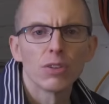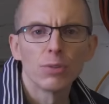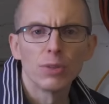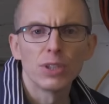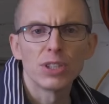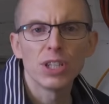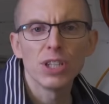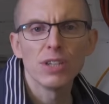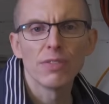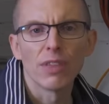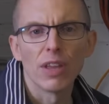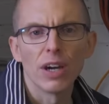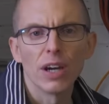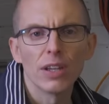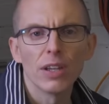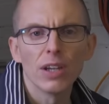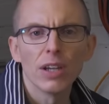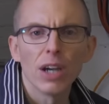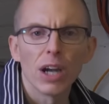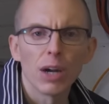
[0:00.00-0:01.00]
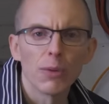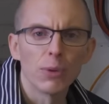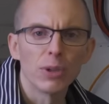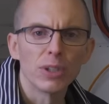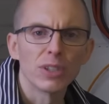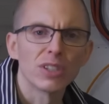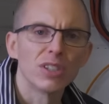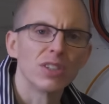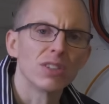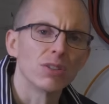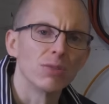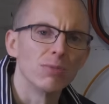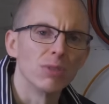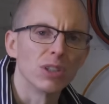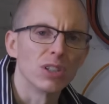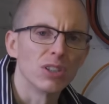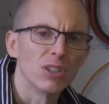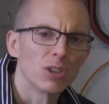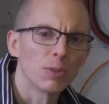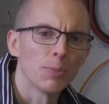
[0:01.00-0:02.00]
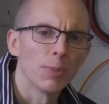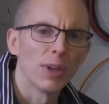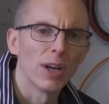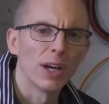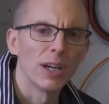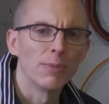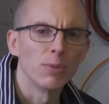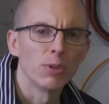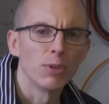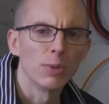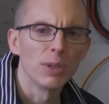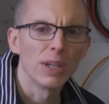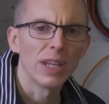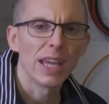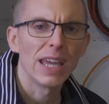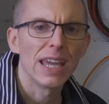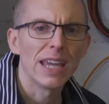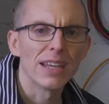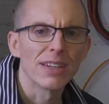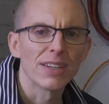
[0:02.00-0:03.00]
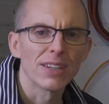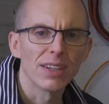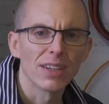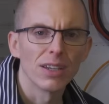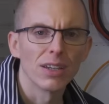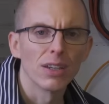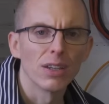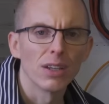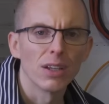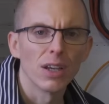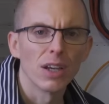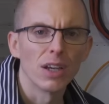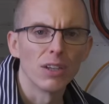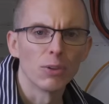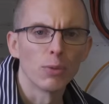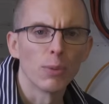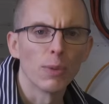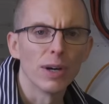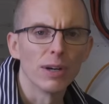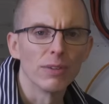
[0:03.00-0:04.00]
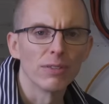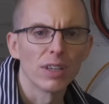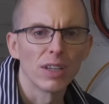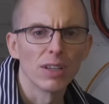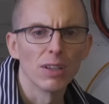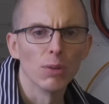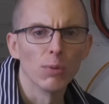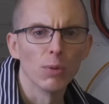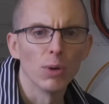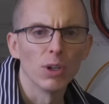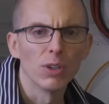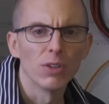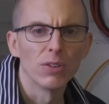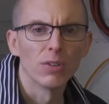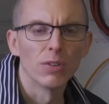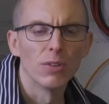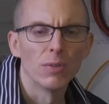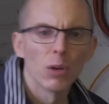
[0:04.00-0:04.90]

To achieve that, I want a system that can supply between eight and twelve kilowatts.